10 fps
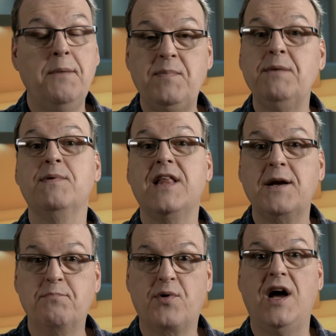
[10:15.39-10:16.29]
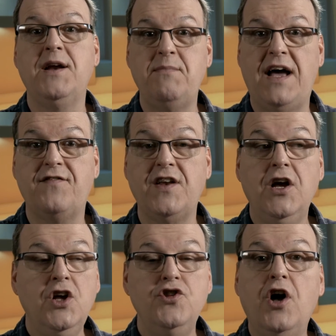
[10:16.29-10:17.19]
And people like Brian Maffitt
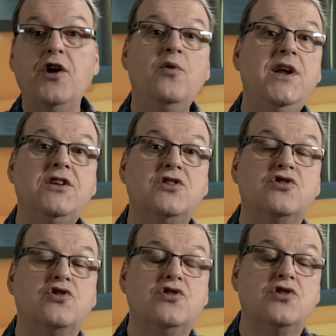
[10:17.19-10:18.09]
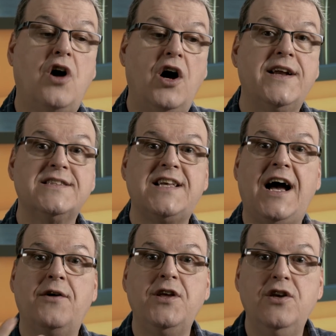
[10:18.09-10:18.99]
not only taught us
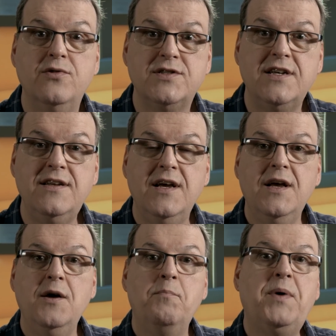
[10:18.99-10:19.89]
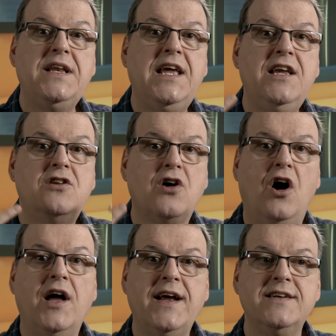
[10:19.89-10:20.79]
how to use it, but he
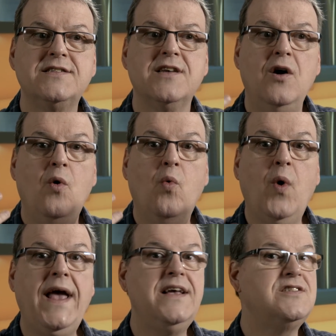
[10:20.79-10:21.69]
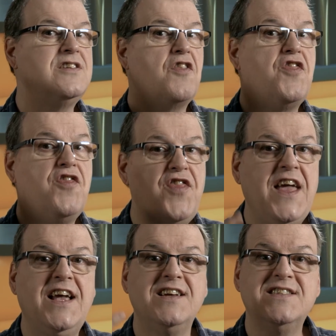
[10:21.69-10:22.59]
taught us ways to
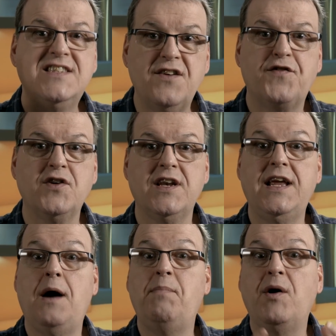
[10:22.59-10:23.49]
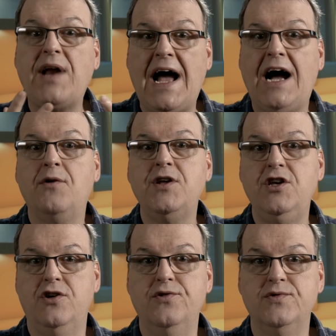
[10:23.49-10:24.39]
think differently about how to
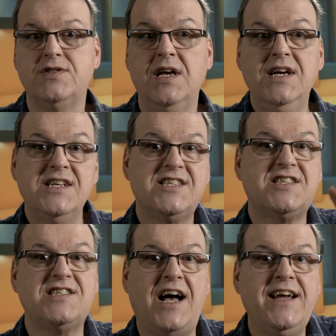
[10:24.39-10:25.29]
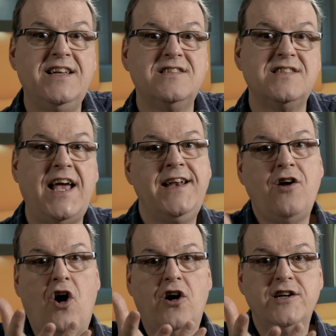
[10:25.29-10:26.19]
use science and
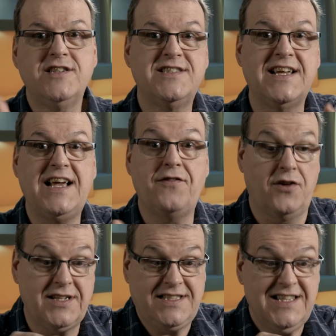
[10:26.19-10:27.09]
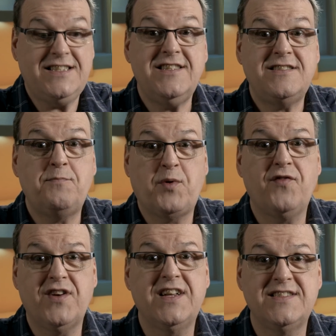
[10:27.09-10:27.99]
art together, because this is a
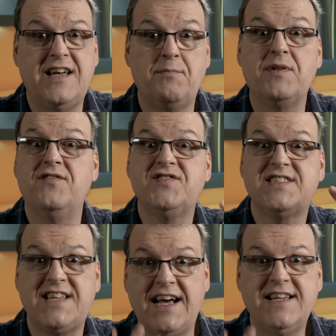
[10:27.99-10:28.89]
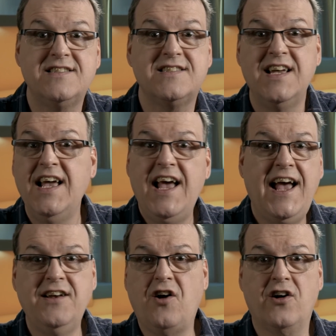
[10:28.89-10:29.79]
perfect example of science
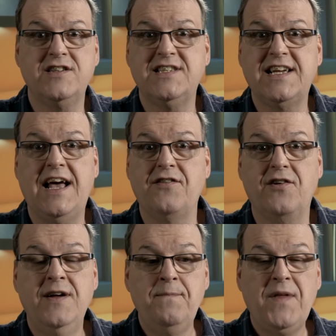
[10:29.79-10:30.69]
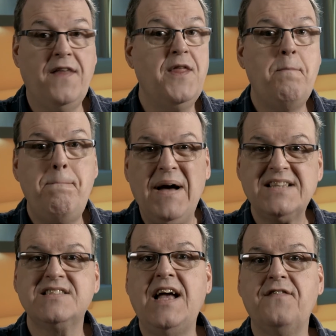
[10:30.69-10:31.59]
and art together. And the
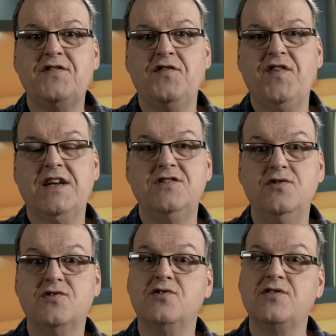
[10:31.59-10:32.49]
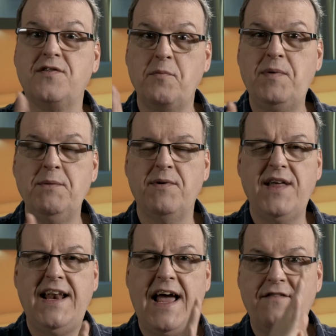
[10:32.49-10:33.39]
best After Effects users are the people
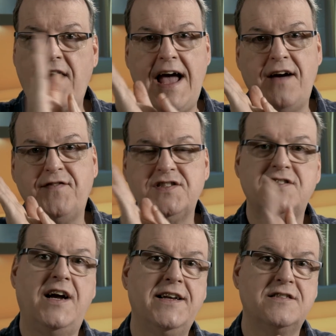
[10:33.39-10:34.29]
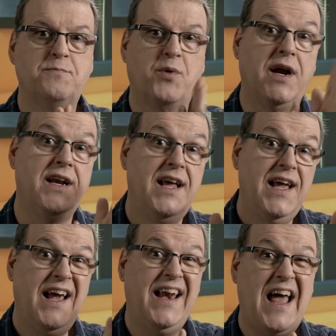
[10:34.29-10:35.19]
that have half a science brain
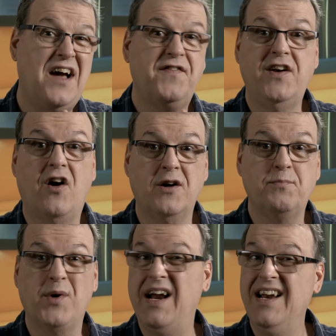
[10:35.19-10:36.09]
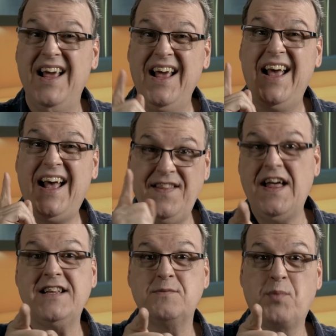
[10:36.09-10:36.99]
and half an art brain. And
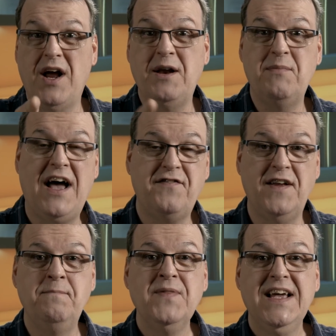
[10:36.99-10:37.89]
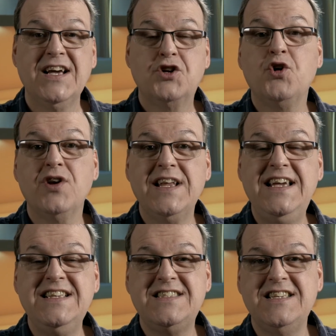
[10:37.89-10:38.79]
that's Brian Maffitt. Currently,
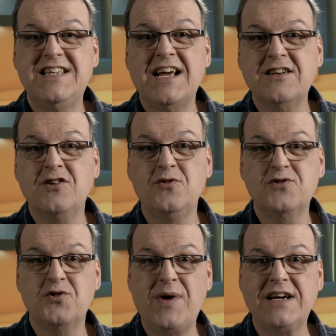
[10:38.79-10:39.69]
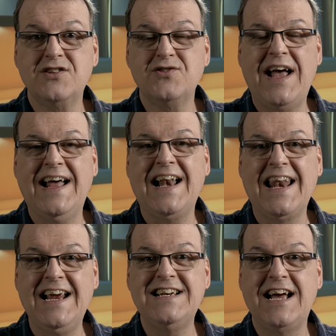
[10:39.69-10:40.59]
he's the technical director at
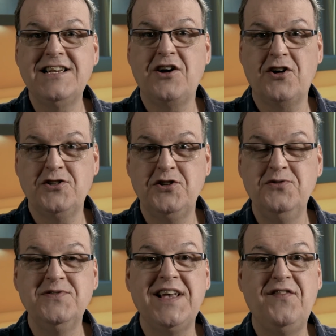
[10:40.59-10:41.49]
Late Night Cartoons.